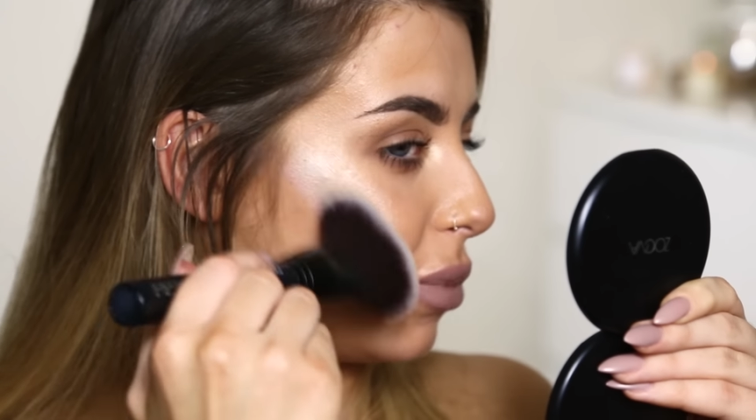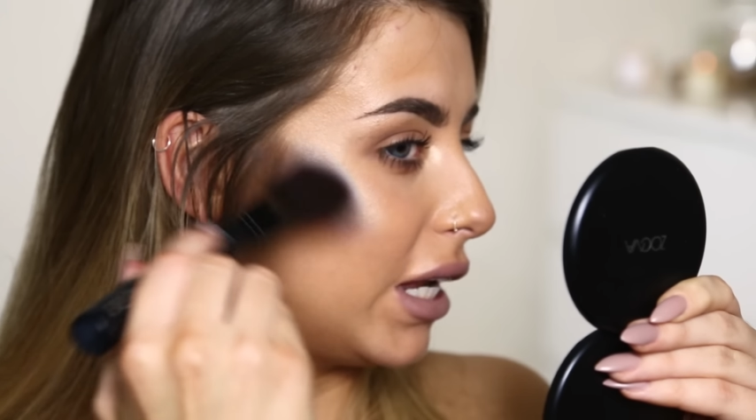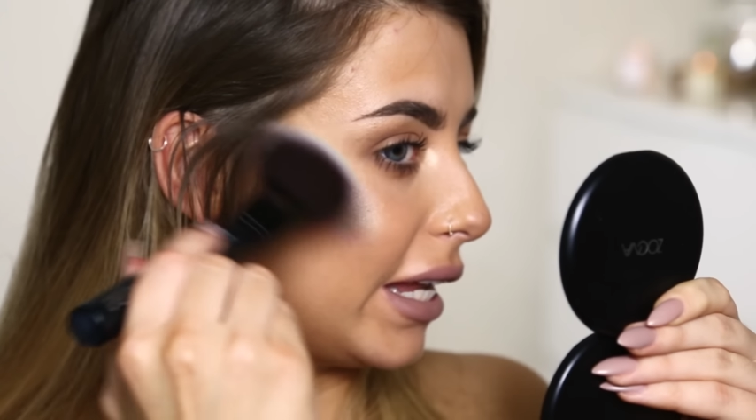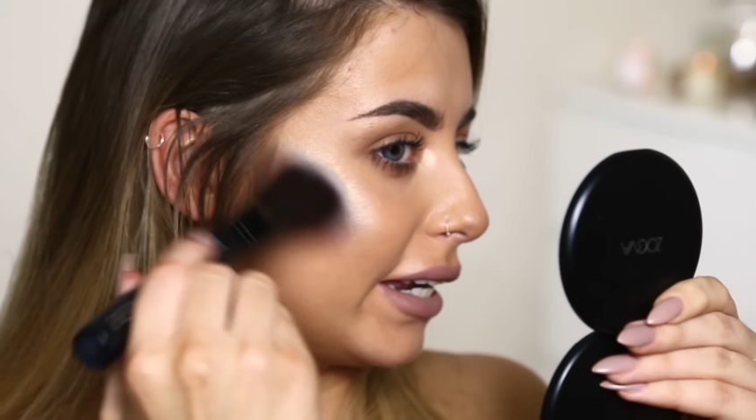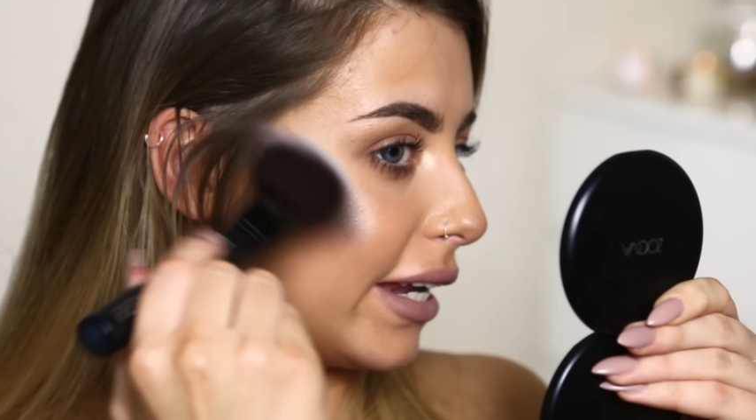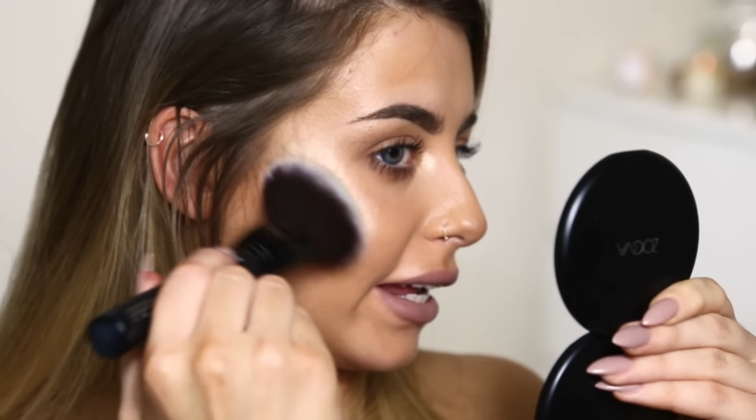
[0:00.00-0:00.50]

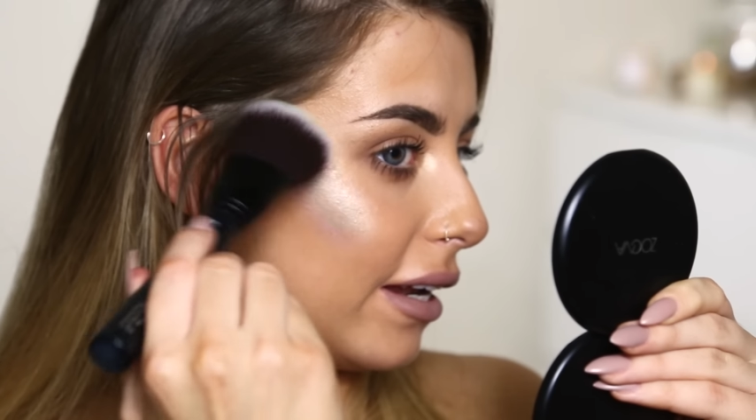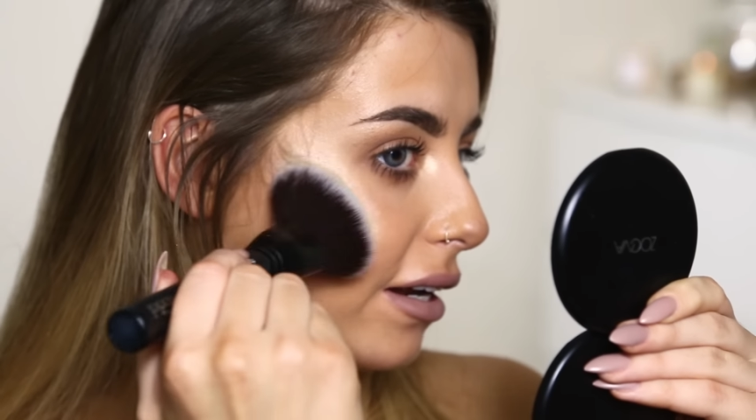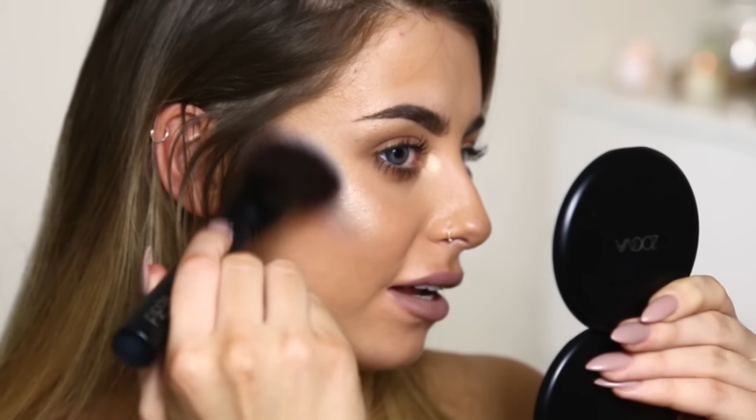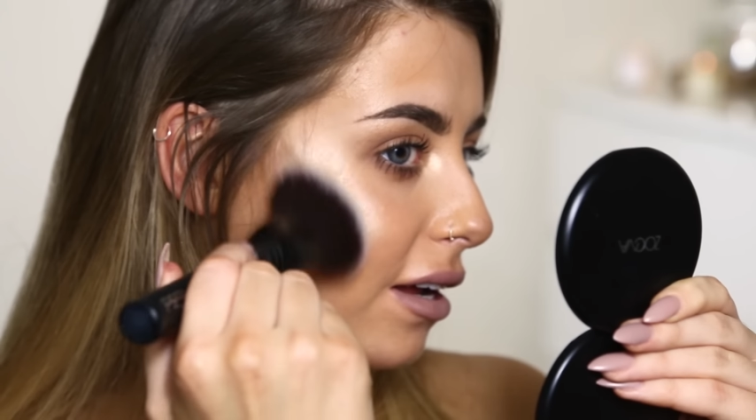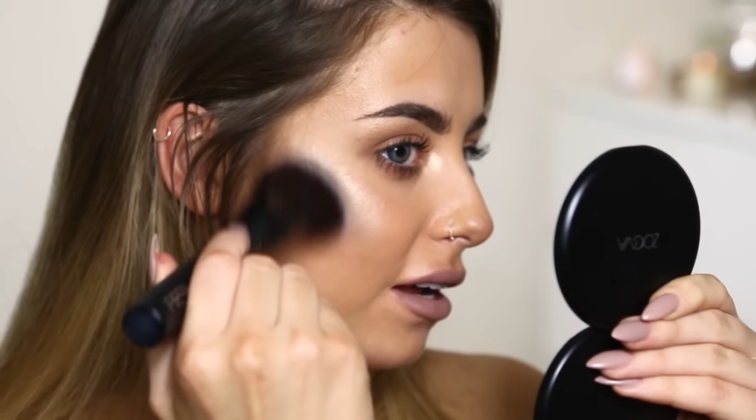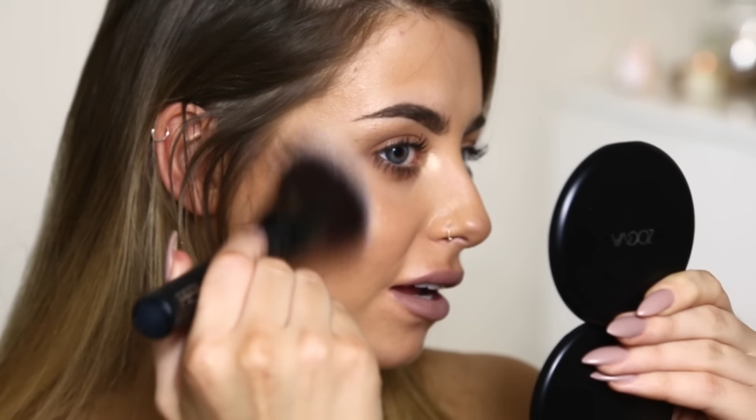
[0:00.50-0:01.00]
blend it
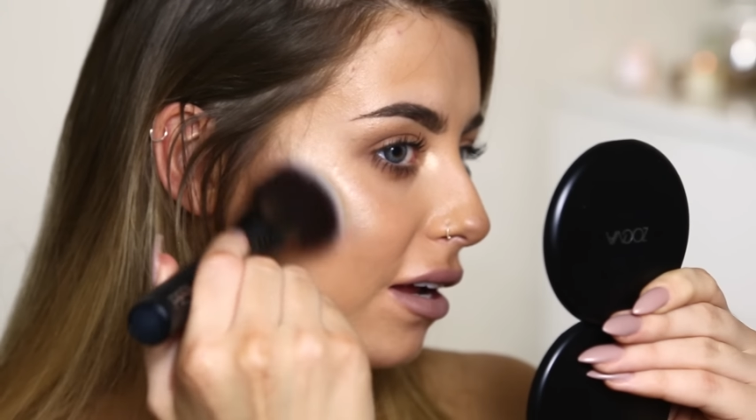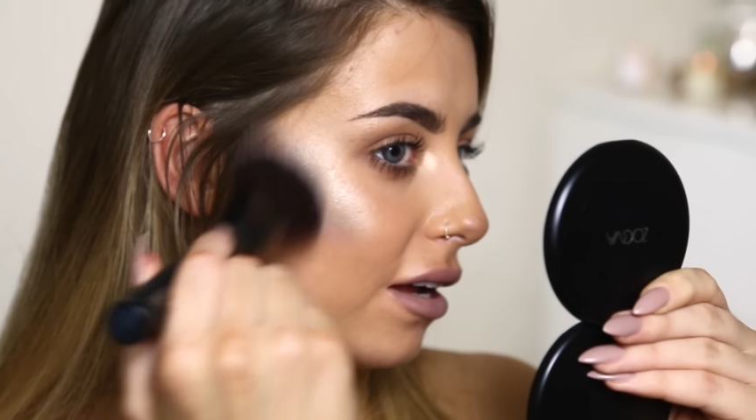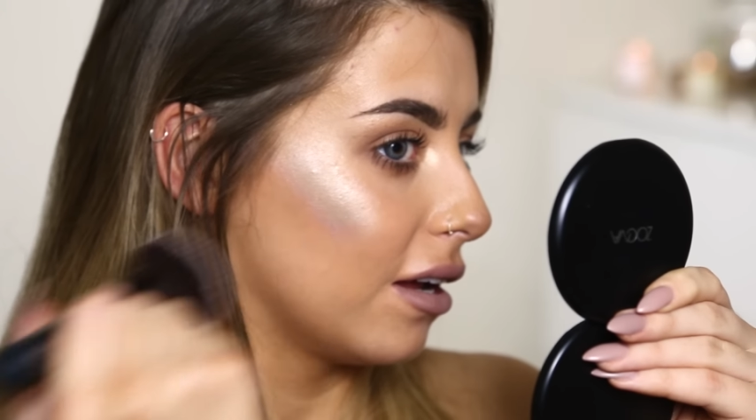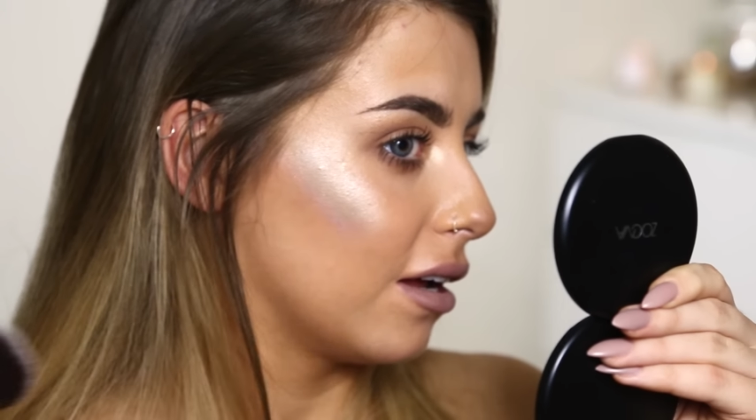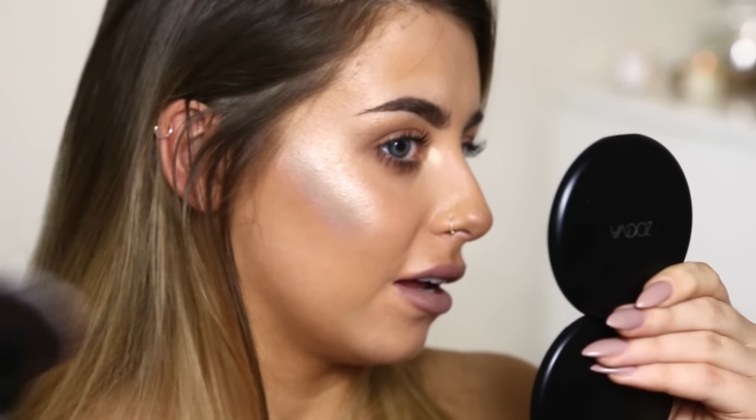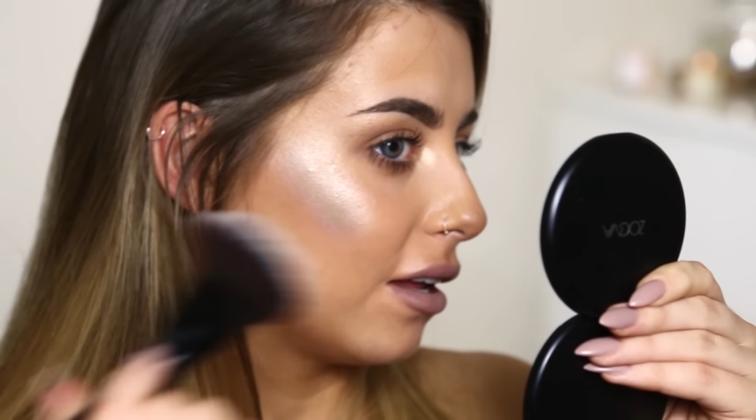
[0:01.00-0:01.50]
in
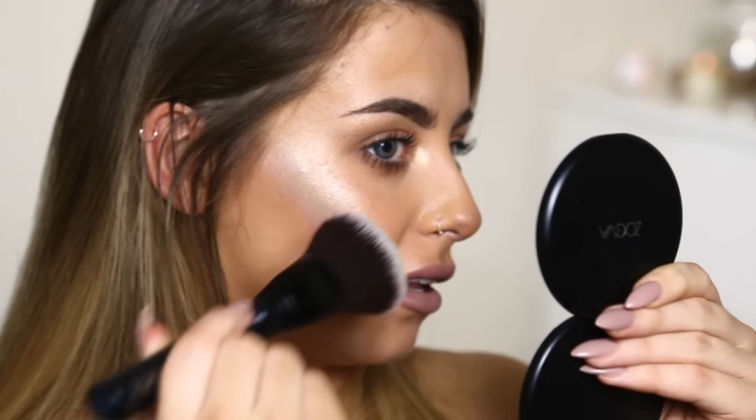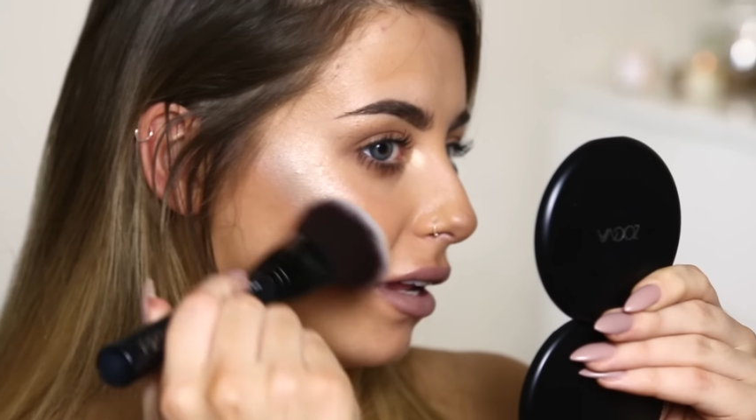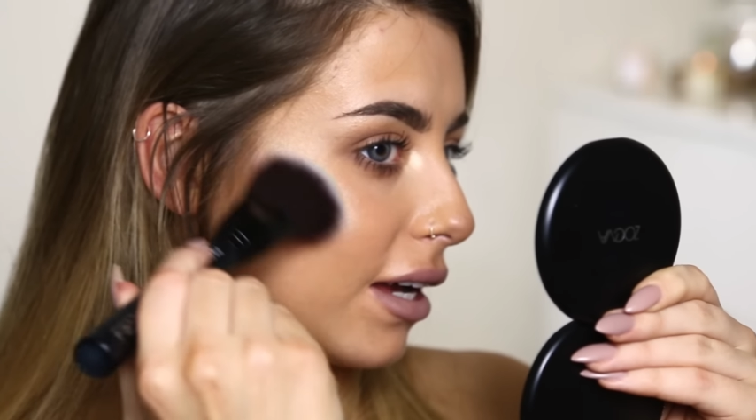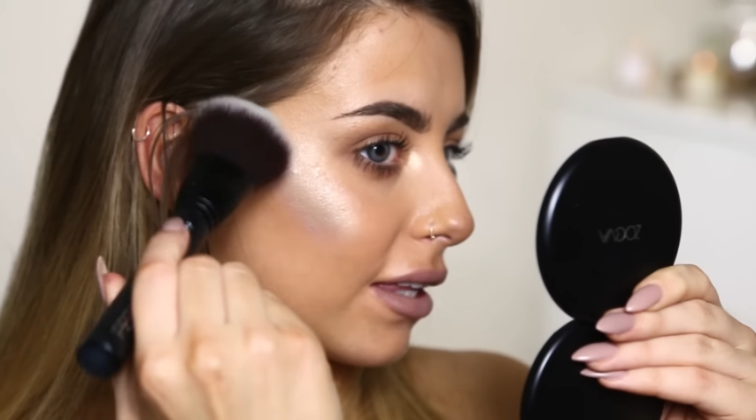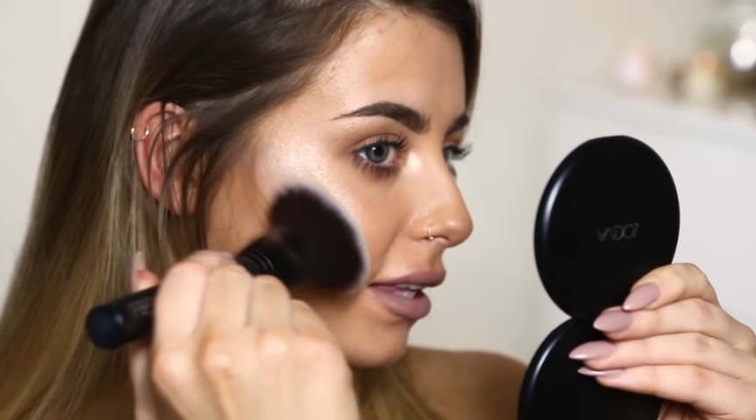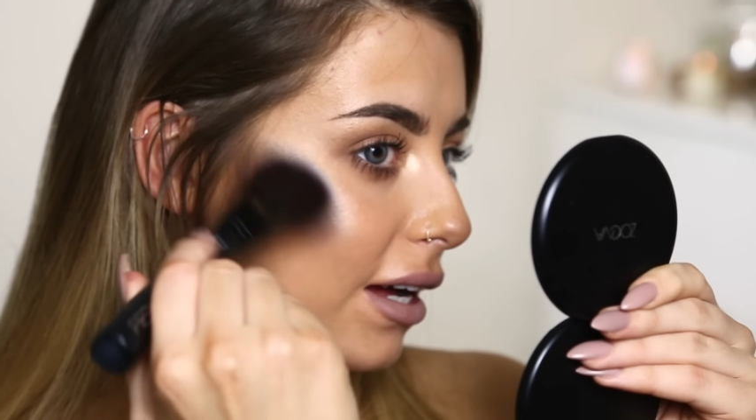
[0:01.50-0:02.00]

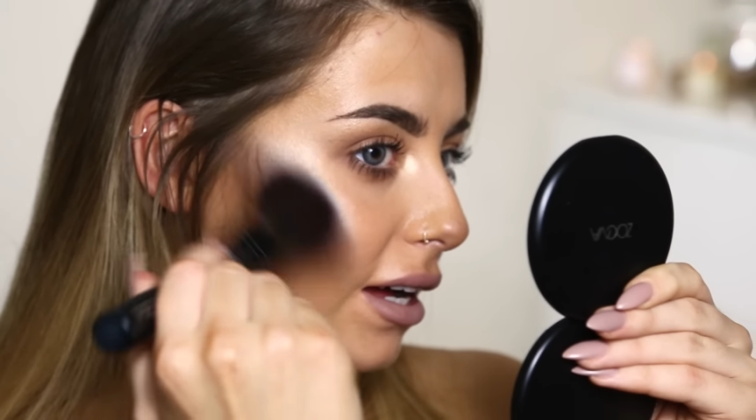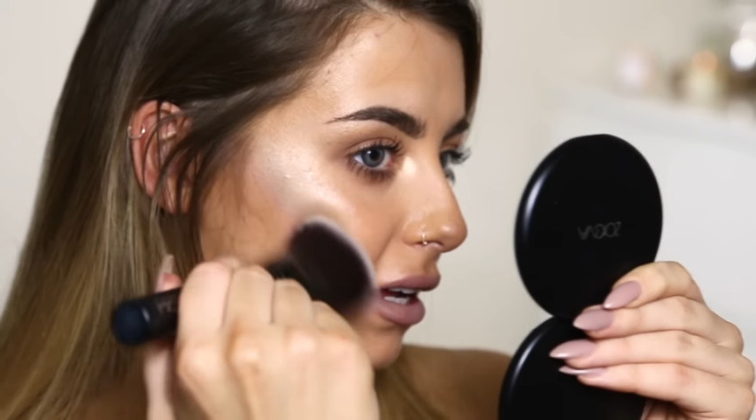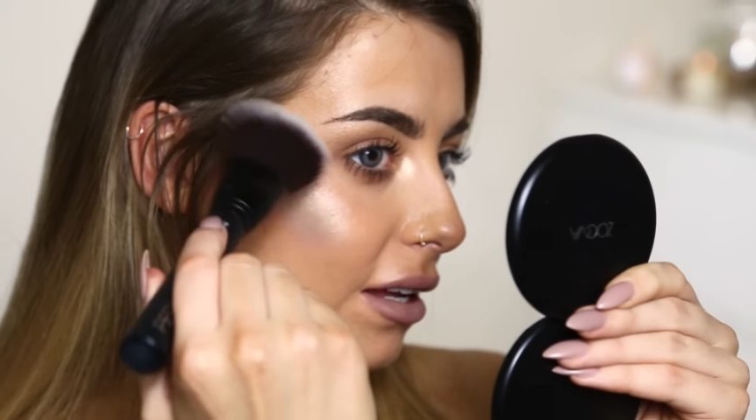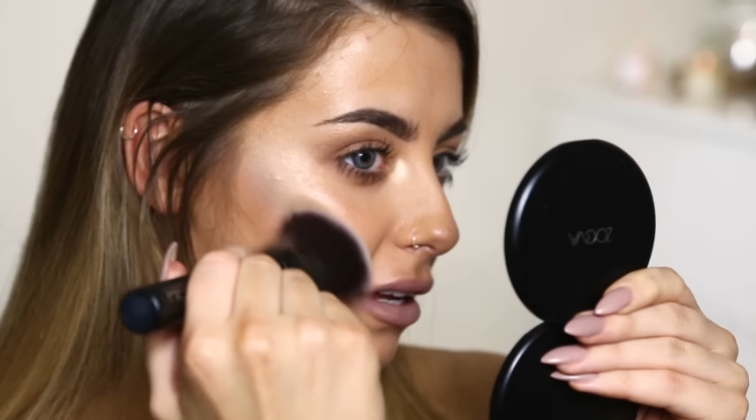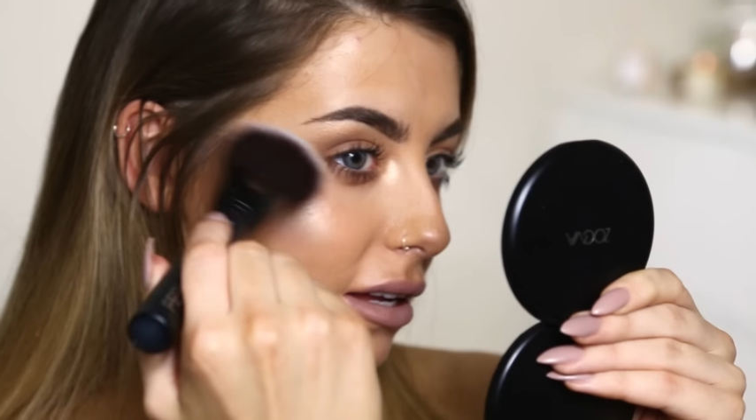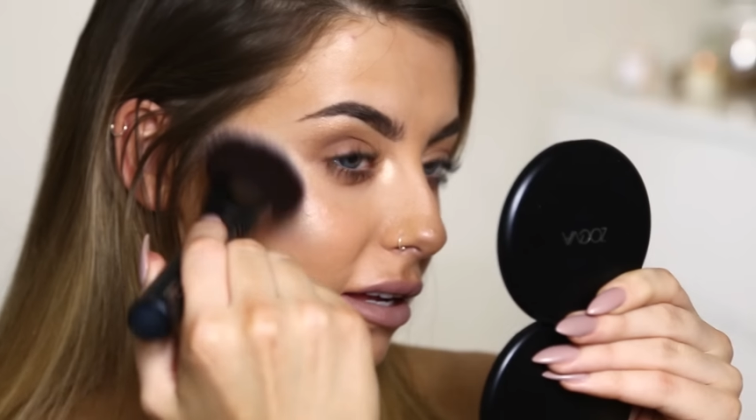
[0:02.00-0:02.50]
like that.